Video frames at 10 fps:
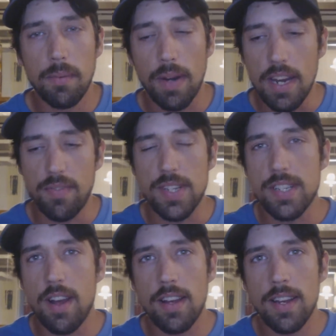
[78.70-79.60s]
right? If
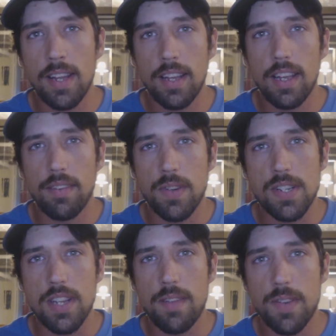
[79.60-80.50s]
there's not
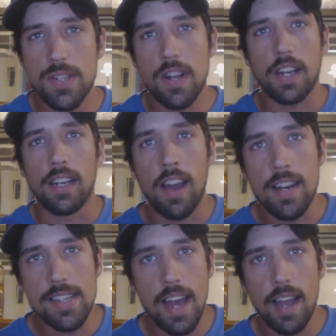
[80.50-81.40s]
a
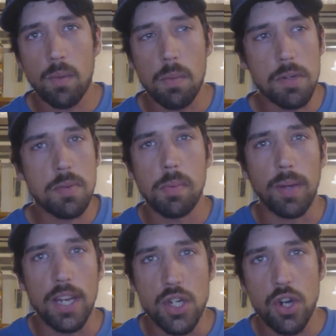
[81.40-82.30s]
gun attack where a bunch of
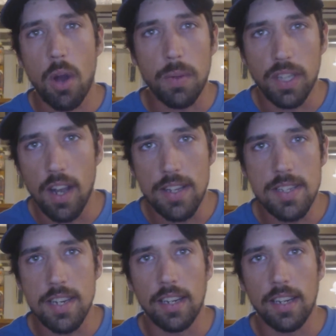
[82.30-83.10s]
people get shot with guns,